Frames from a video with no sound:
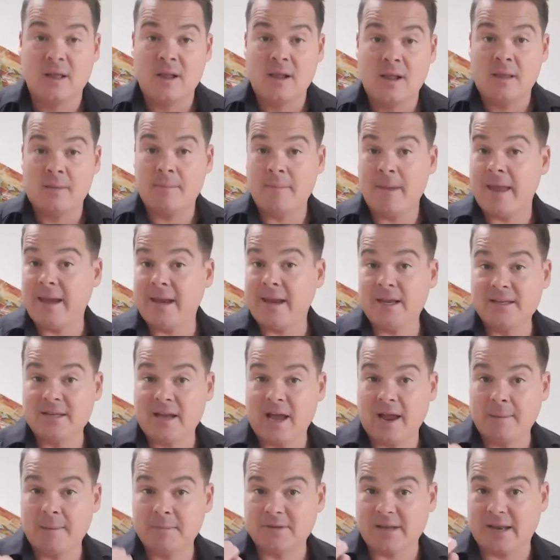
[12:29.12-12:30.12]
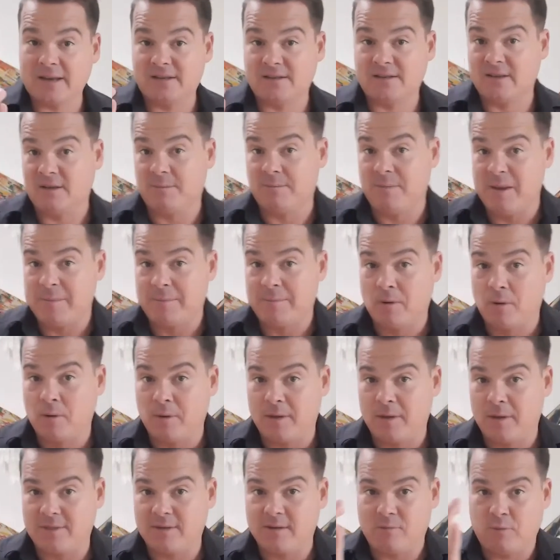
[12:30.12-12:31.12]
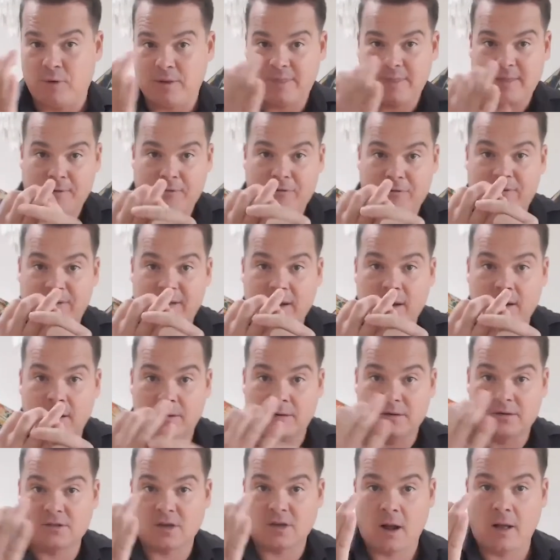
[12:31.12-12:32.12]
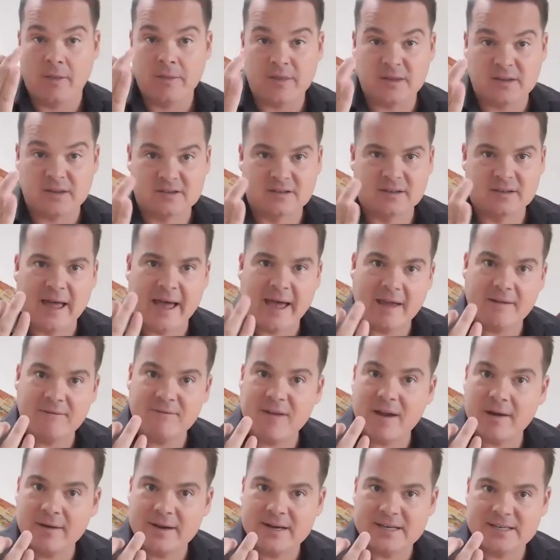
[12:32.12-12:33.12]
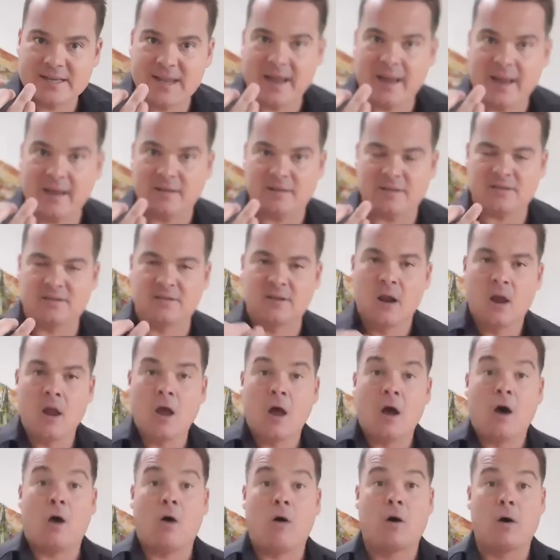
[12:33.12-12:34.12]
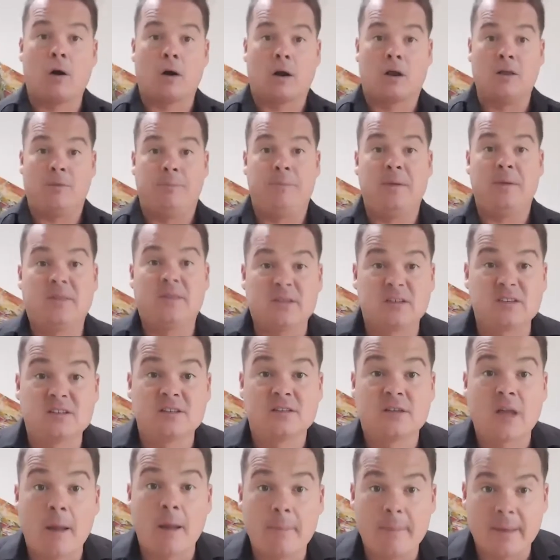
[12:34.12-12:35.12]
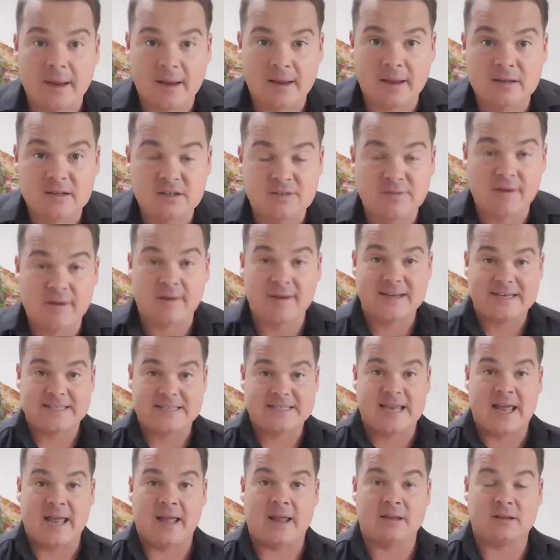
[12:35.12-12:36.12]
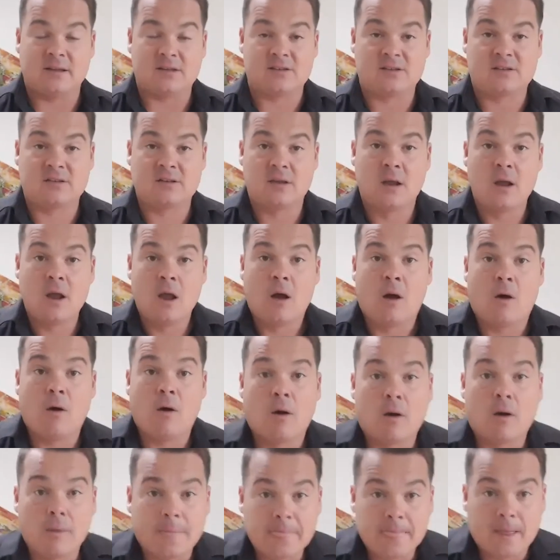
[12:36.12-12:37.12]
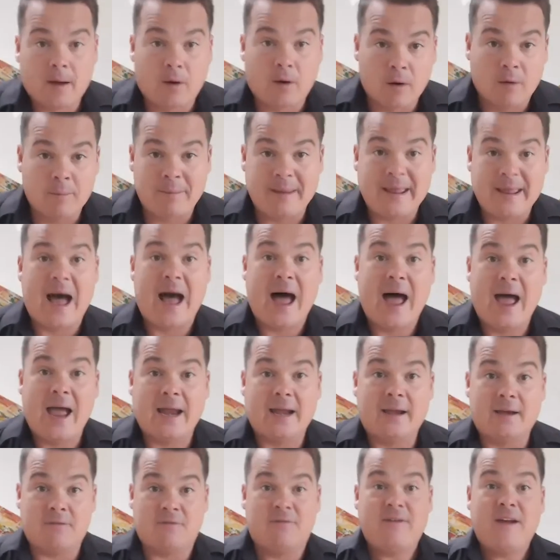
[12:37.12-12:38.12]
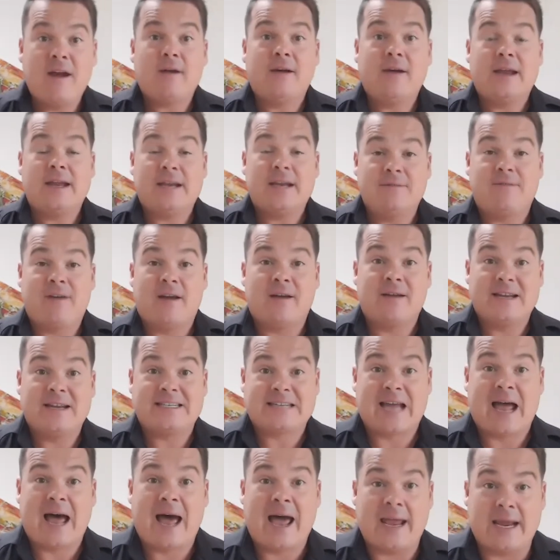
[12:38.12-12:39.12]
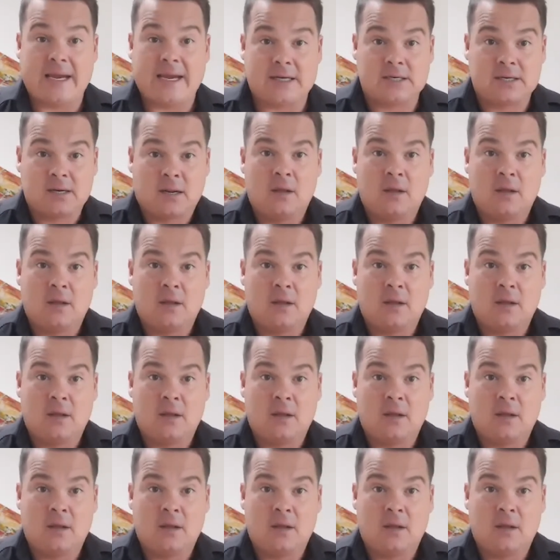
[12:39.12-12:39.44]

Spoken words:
Many times I see people with their fingers on the slide very tense, or it could be the stomach is very tense, or behind very, very tight.